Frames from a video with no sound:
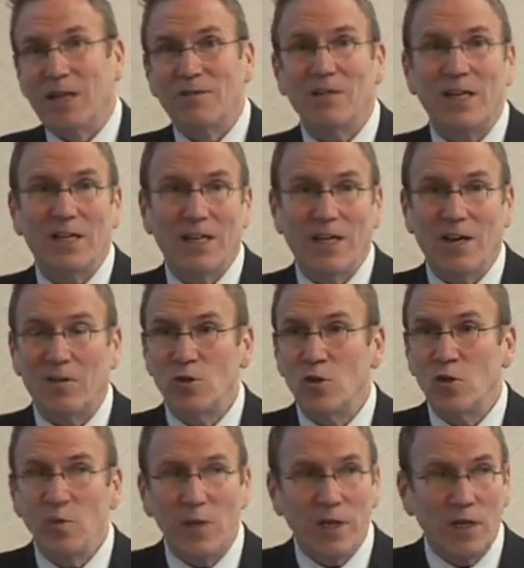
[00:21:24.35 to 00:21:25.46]
I've taken care of
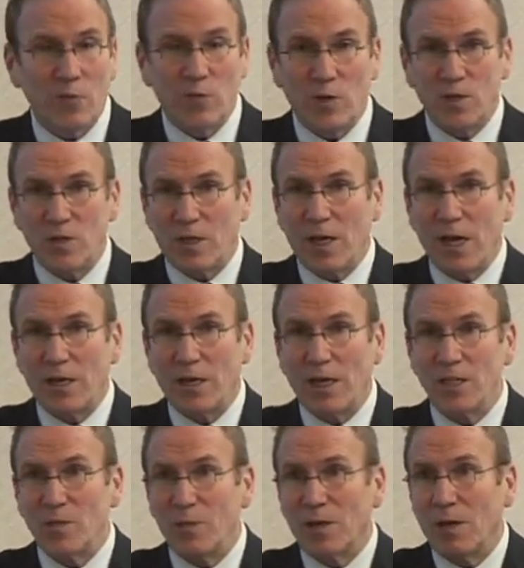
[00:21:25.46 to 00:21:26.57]
too many in which the
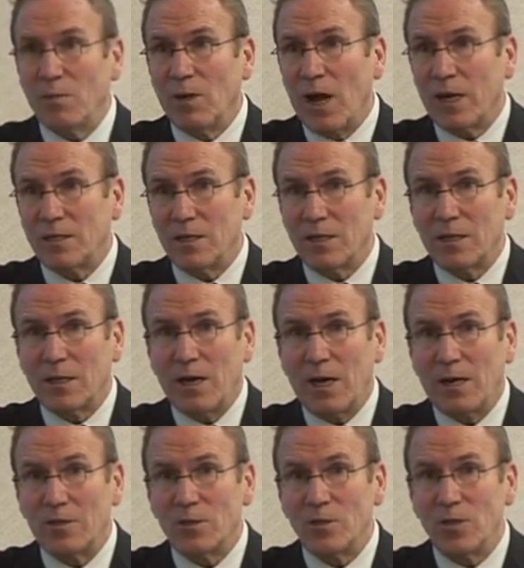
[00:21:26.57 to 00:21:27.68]
canines become locked in the
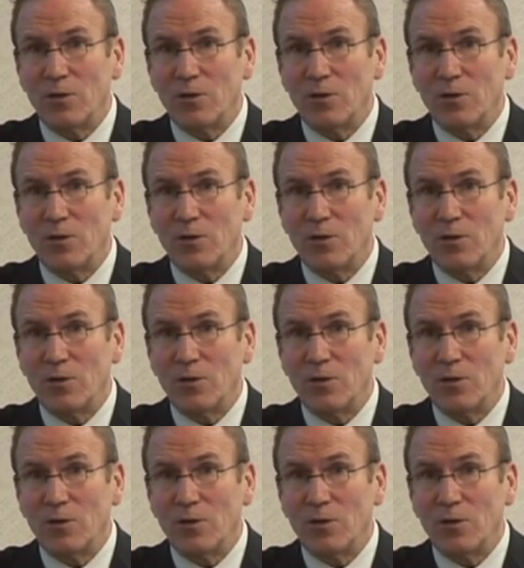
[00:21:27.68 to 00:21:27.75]
collars,